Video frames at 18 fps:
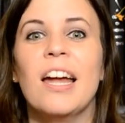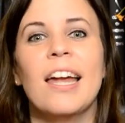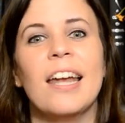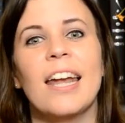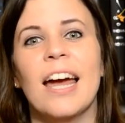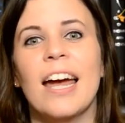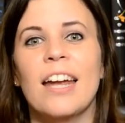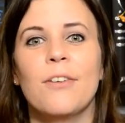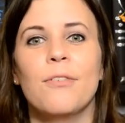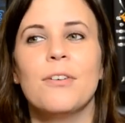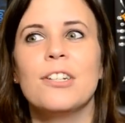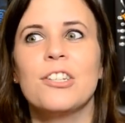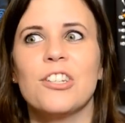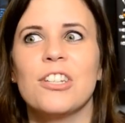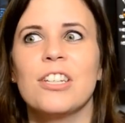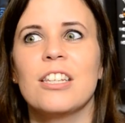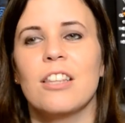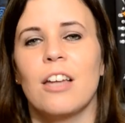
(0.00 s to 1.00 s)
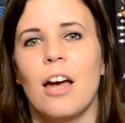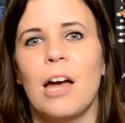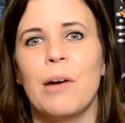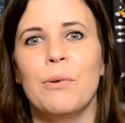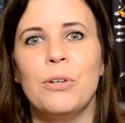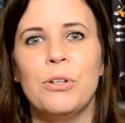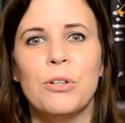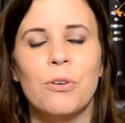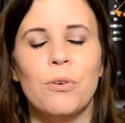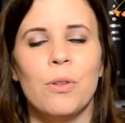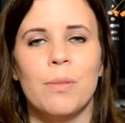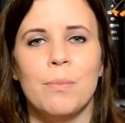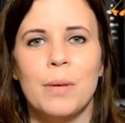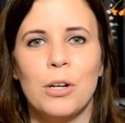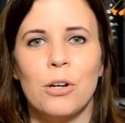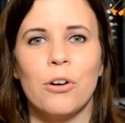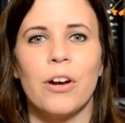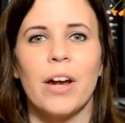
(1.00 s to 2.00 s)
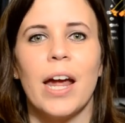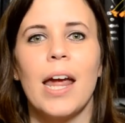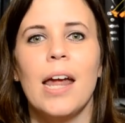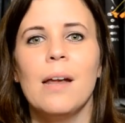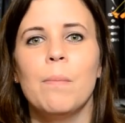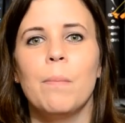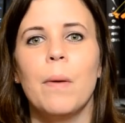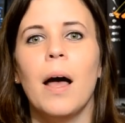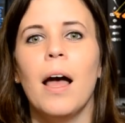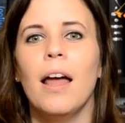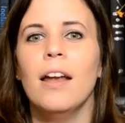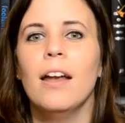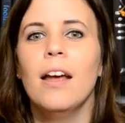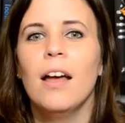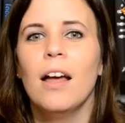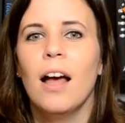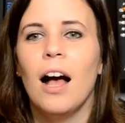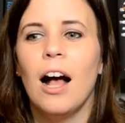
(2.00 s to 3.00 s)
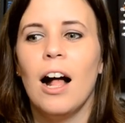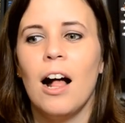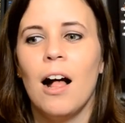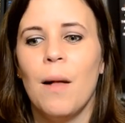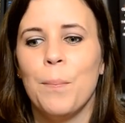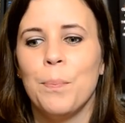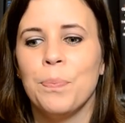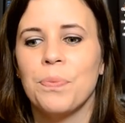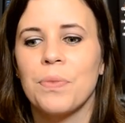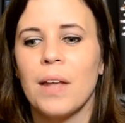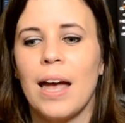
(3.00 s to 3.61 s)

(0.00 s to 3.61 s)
And I had originally thought I would do it with middle grade, but um,